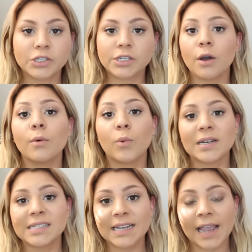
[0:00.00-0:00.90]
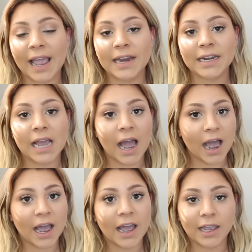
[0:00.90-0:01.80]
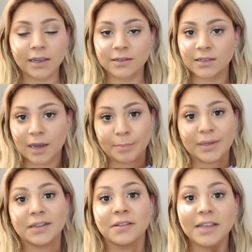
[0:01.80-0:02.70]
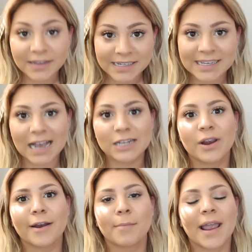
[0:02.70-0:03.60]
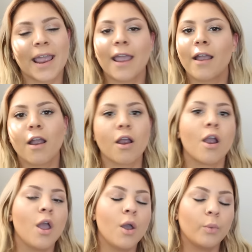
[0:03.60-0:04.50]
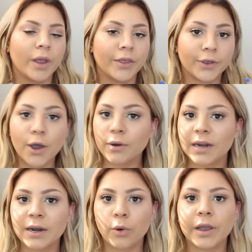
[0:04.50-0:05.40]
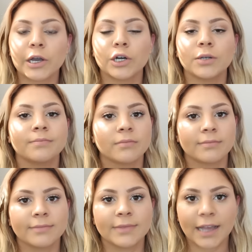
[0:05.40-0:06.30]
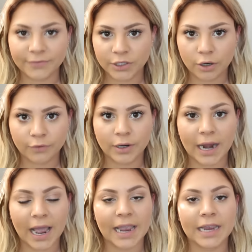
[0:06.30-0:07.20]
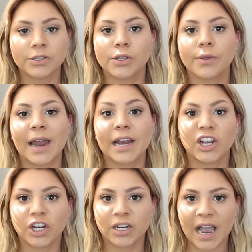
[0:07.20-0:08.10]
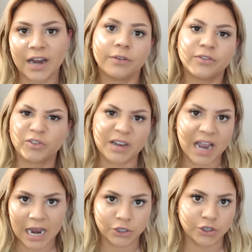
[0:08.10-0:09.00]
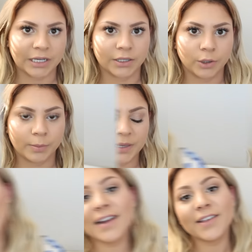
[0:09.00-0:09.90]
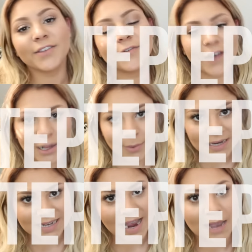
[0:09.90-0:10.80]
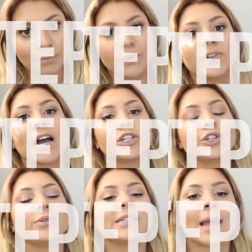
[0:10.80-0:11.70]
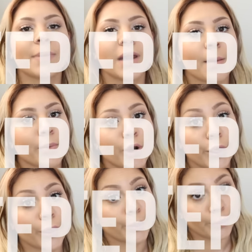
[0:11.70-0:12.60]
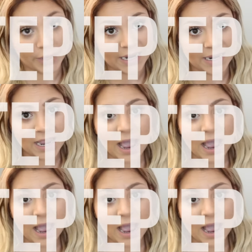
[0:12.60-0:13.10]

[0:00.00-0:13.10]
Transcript: So once again, I completely saturated my hair with coconut oil, left it overnight so that it could kind of rehydrate a little bit. Then the following day, I moved on to step number 3.